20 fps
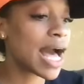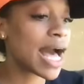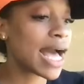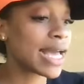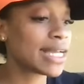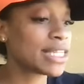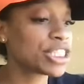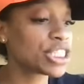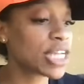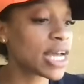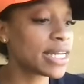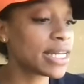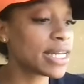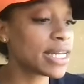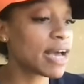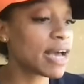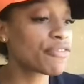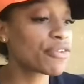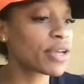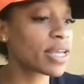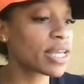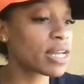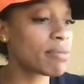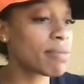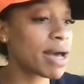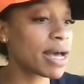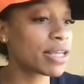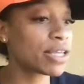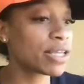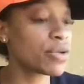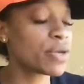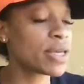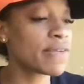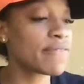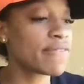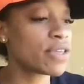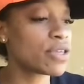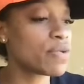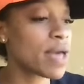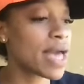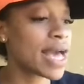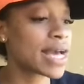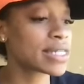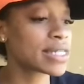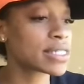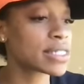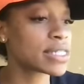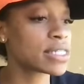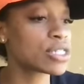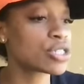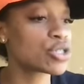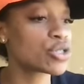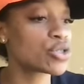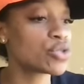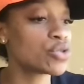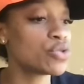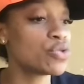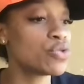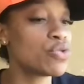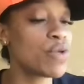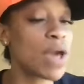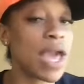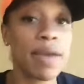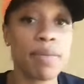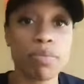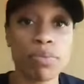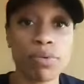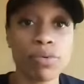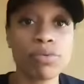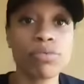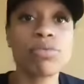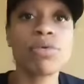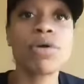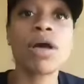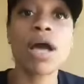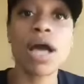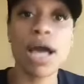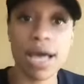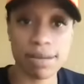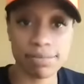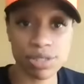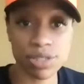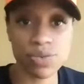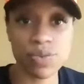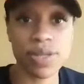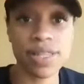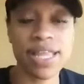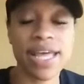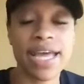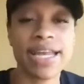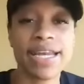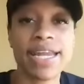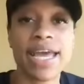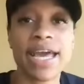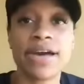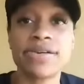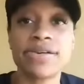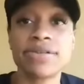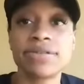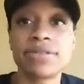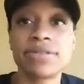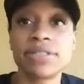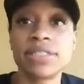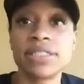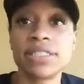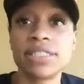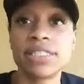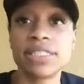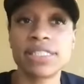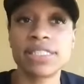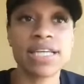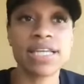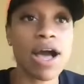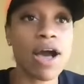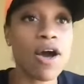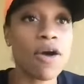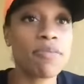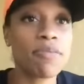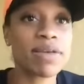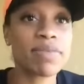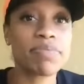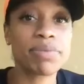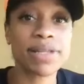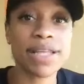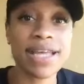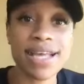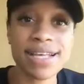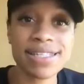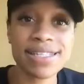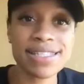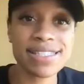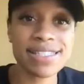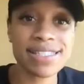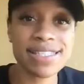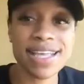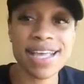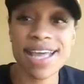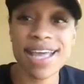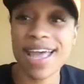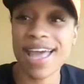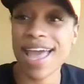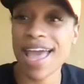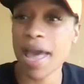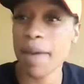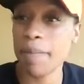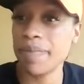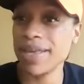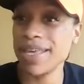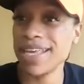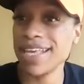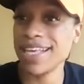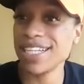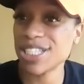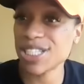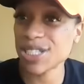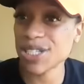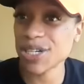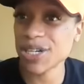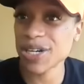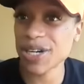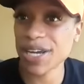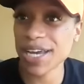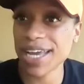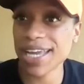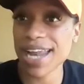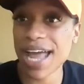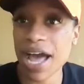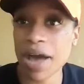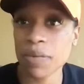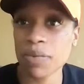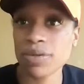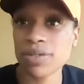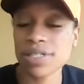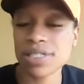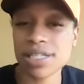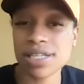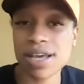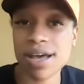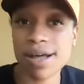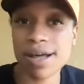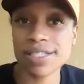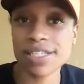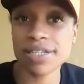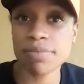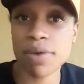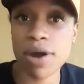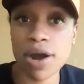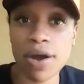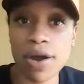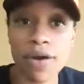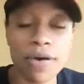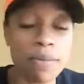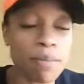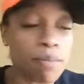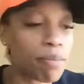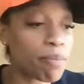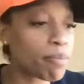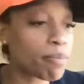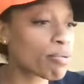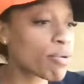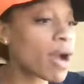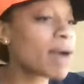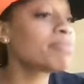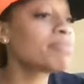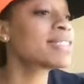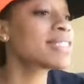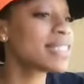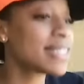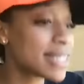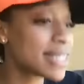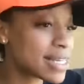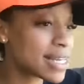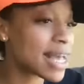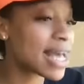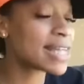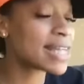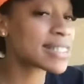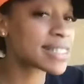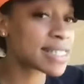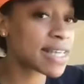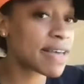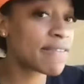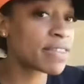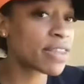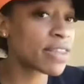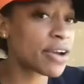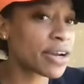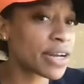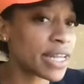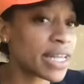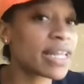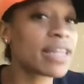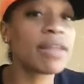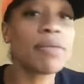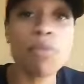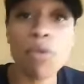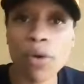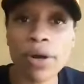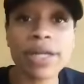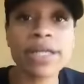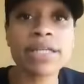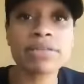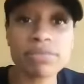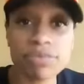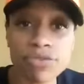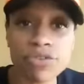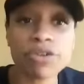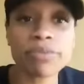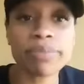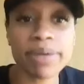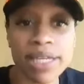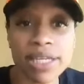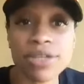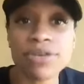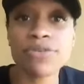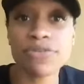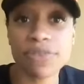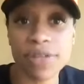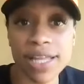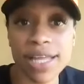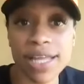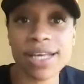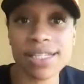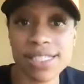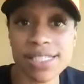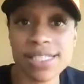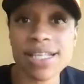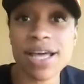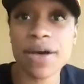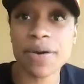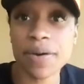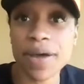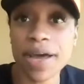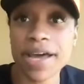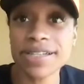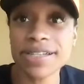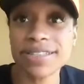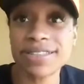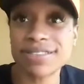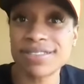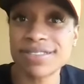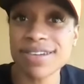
Aisha, I did not forget about you, giving you access to April. I'm doing that now. Y'all be blessed. Happy Easter. And I will see y'all tomorrow promptly at 7:30 in the morning for BU Flex. Okay.